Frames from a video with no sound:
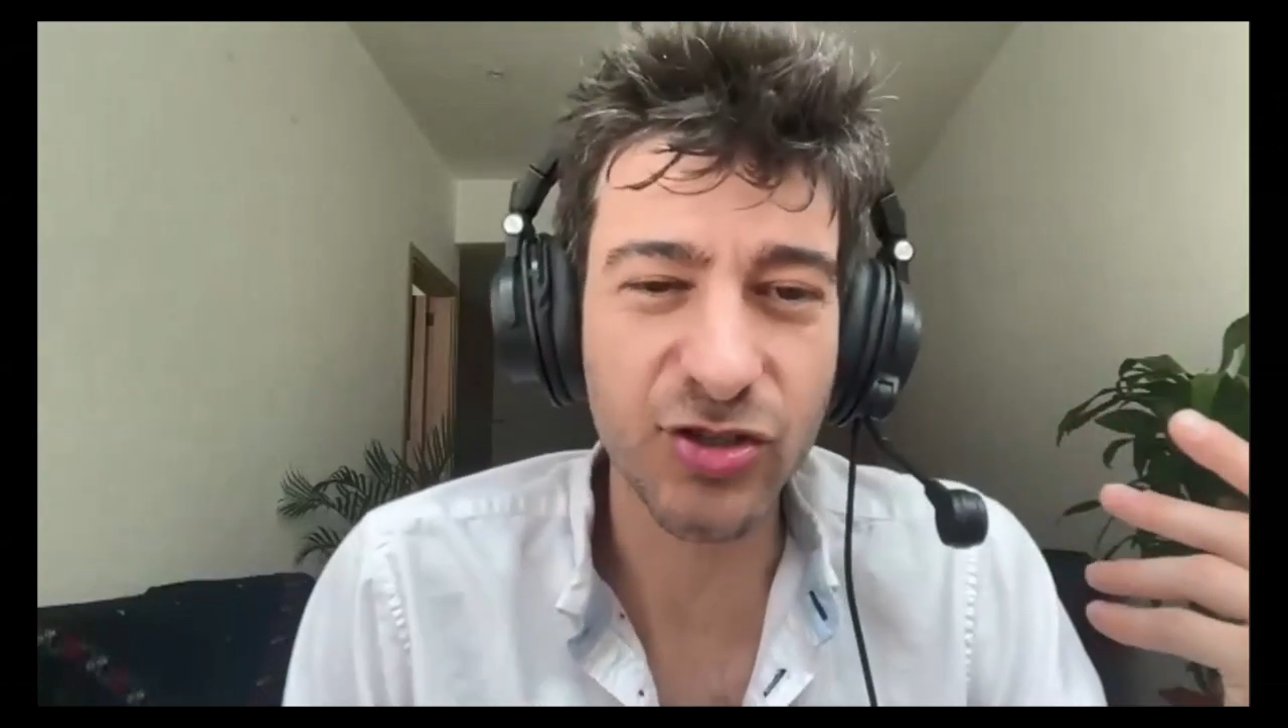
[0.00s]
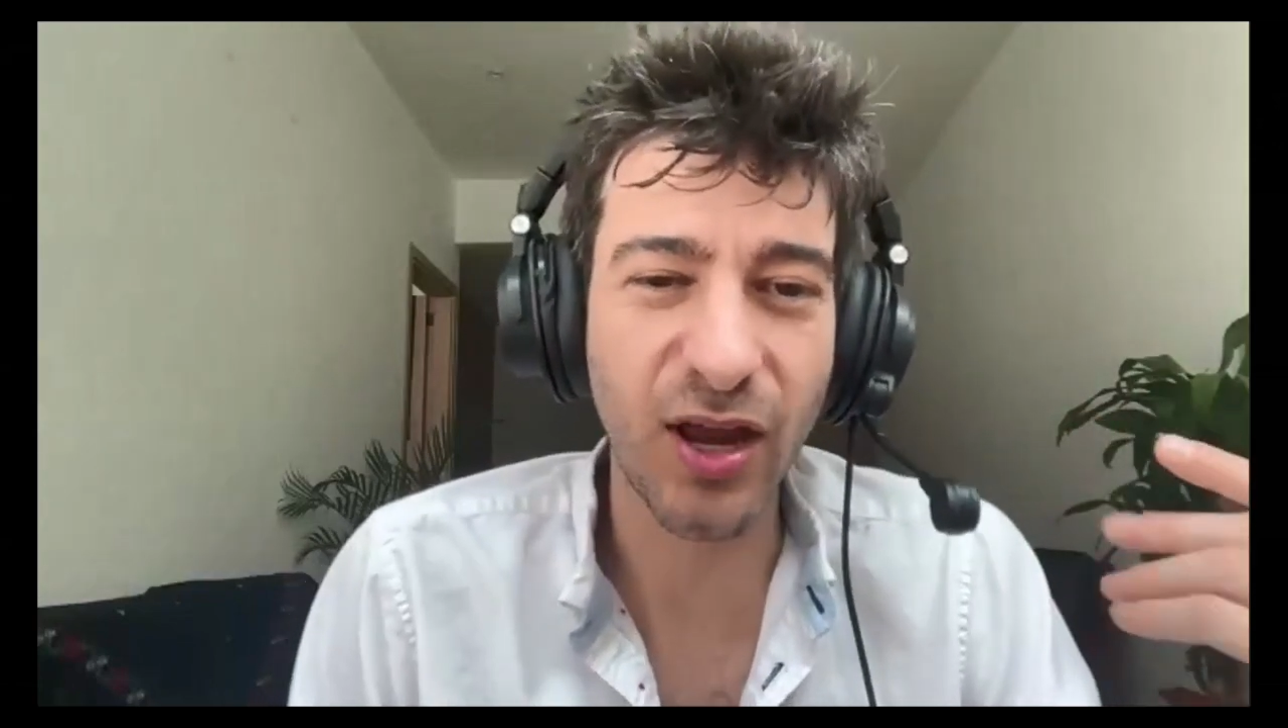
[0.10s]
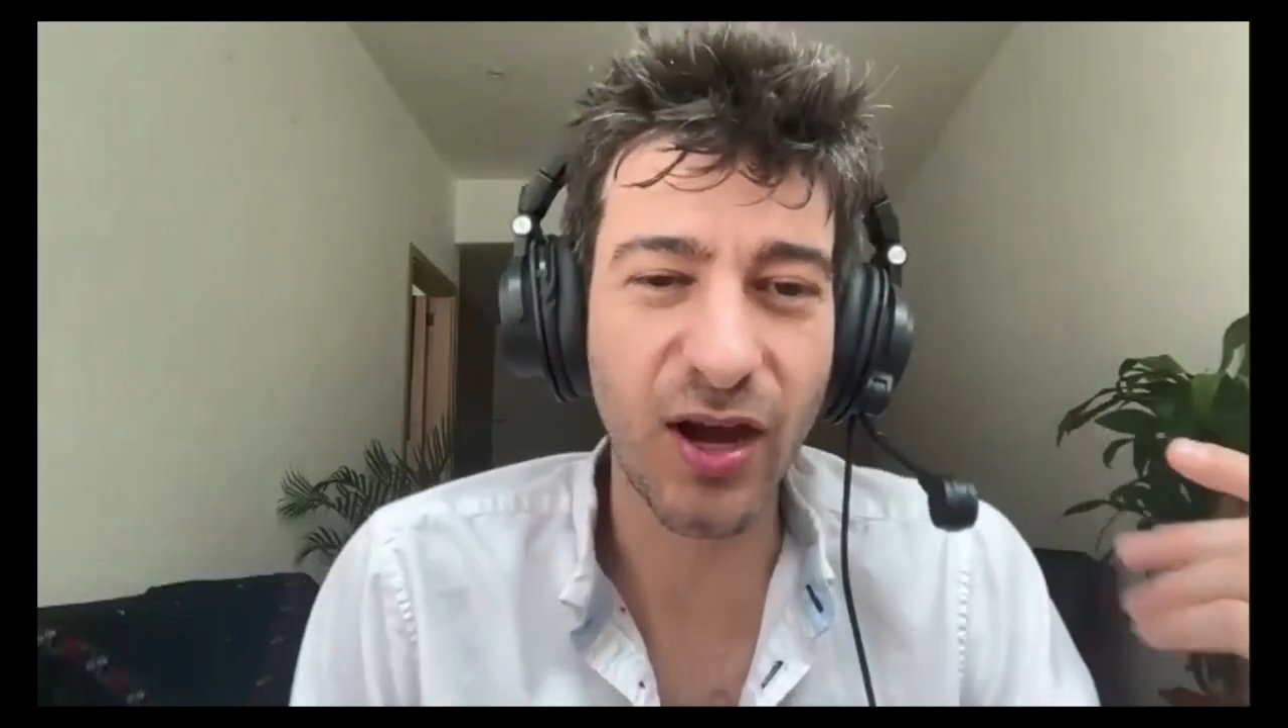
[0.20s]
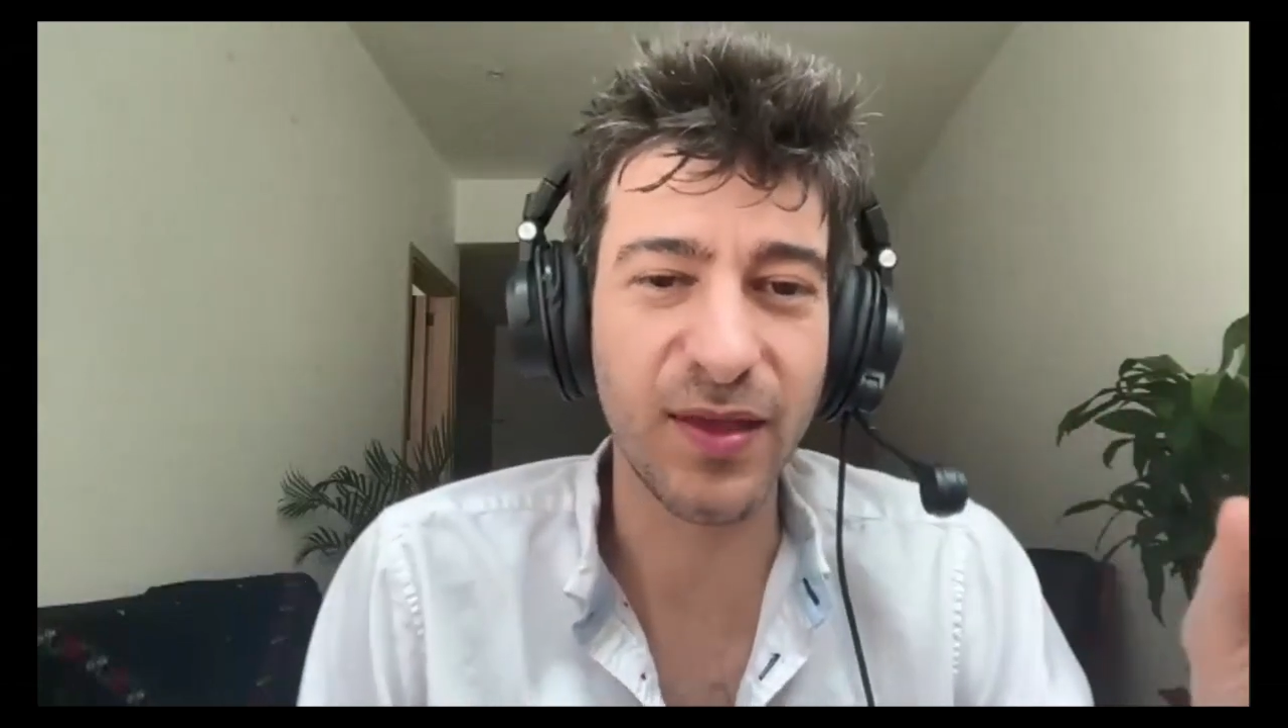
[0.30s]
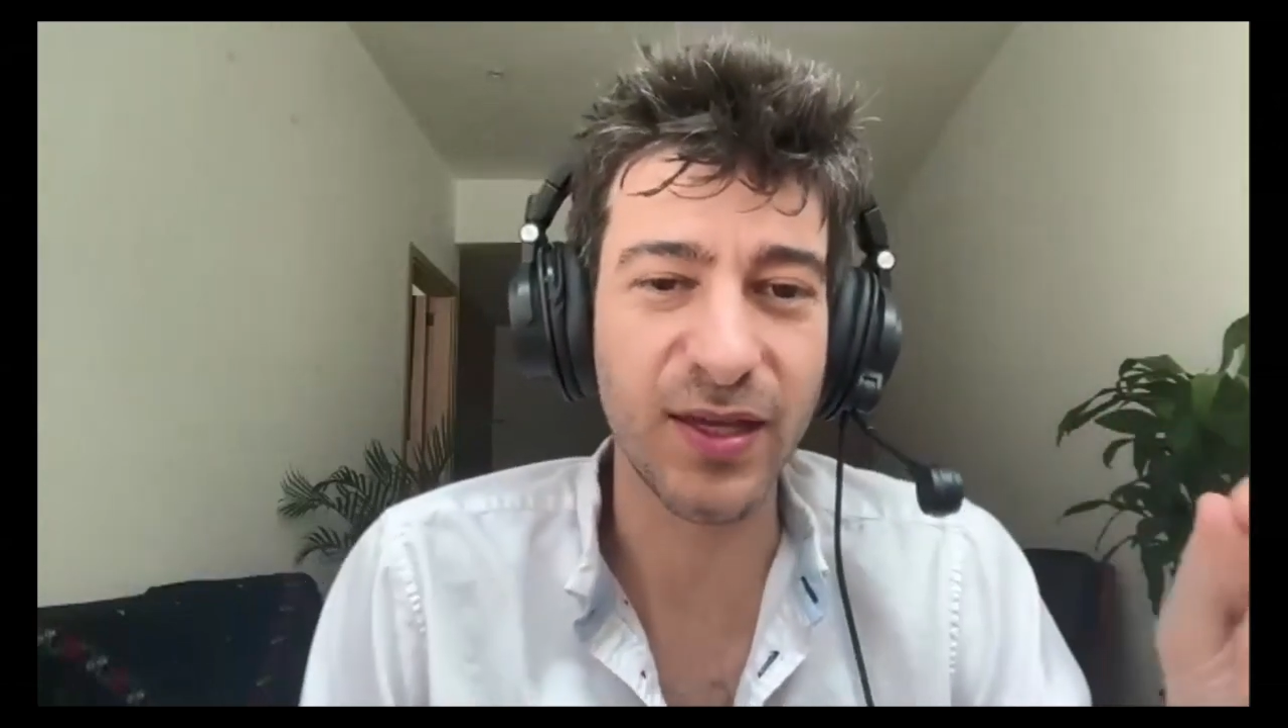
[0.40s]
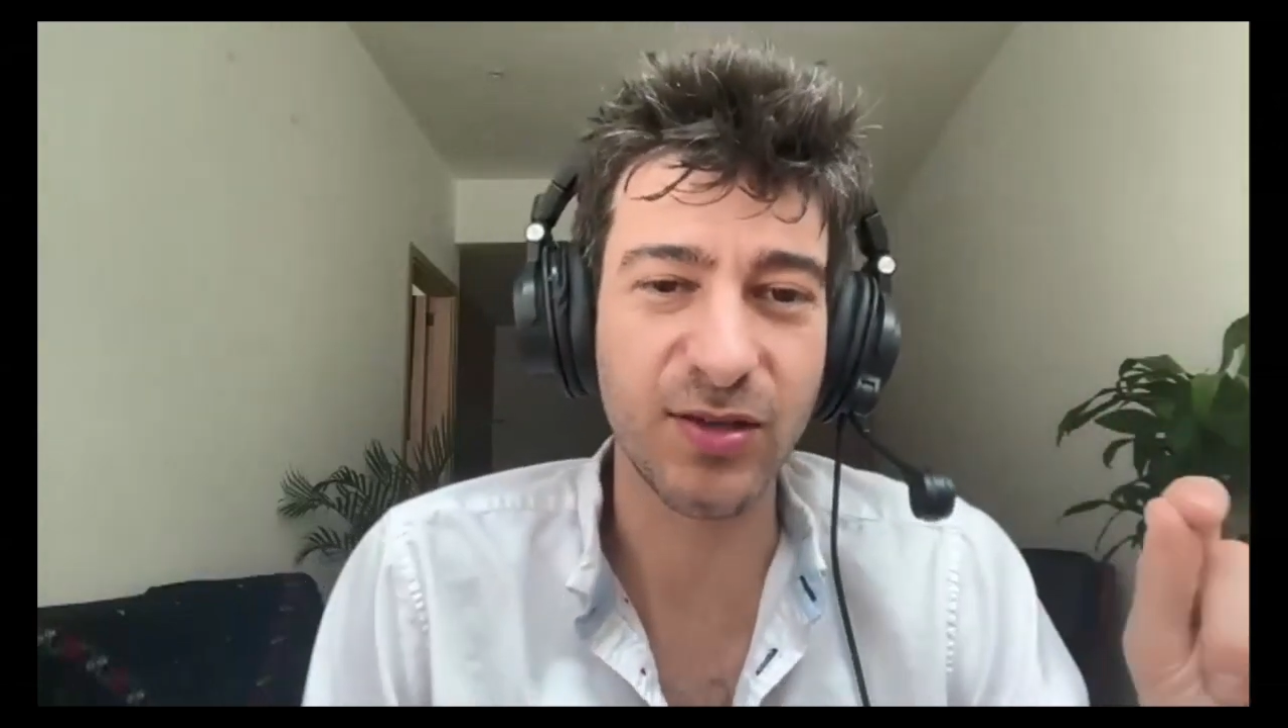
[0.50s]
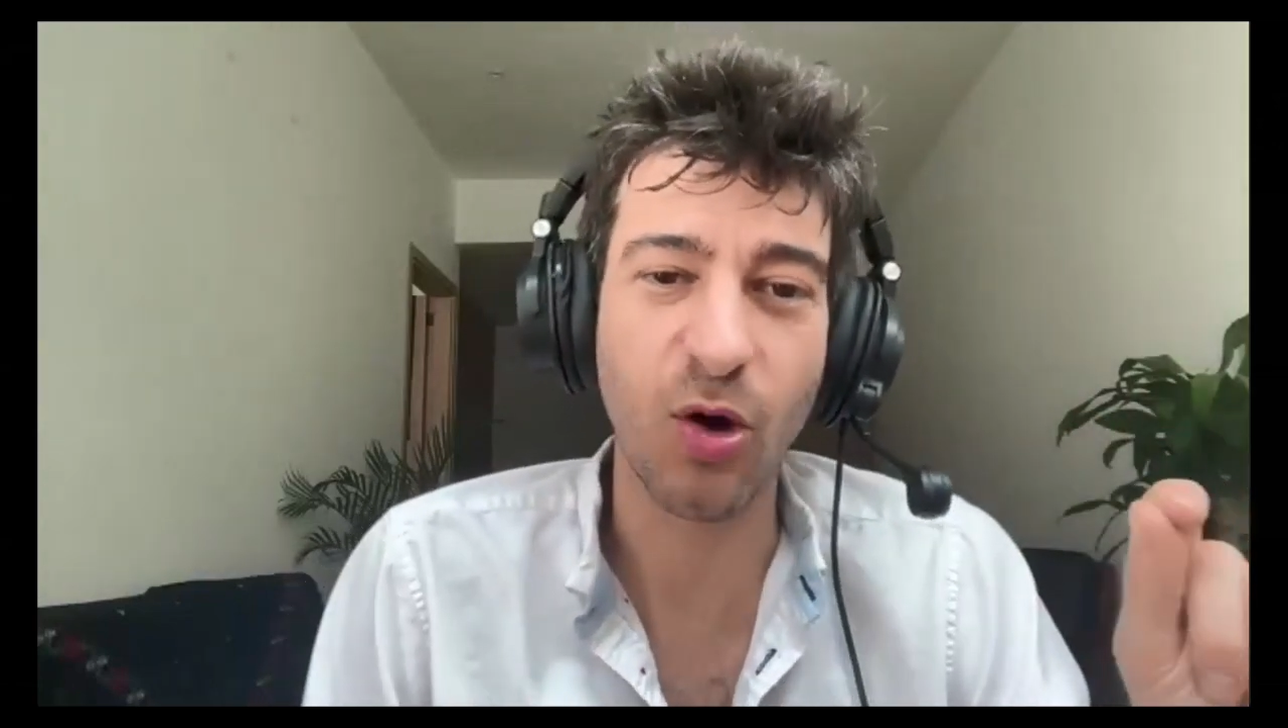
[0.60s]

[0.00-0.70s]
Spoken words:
done on this.